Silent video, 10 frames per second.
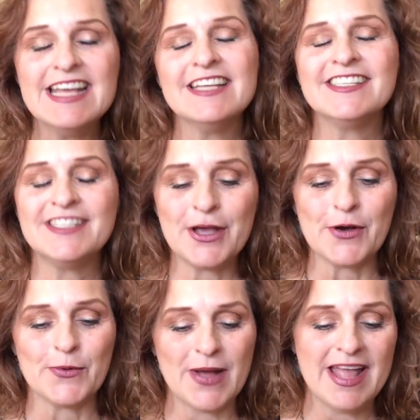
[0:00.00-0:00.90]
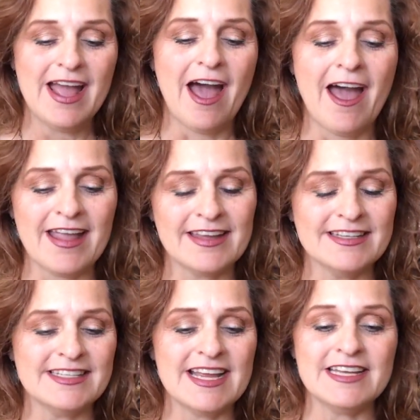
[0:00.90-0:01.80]
So I
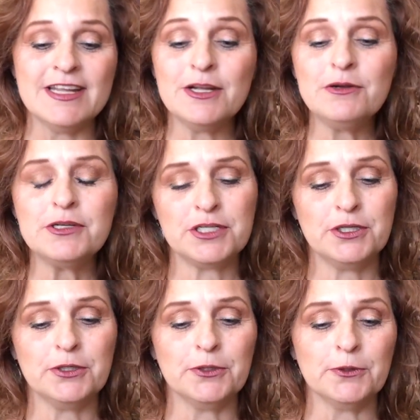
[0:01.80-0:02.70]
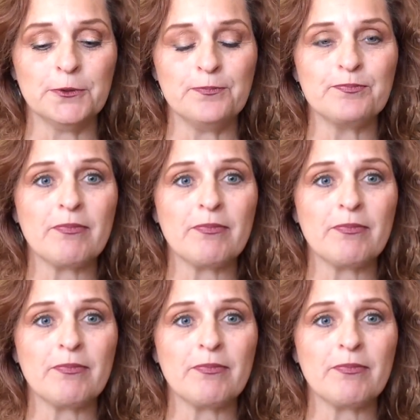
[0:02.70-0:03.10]
continued to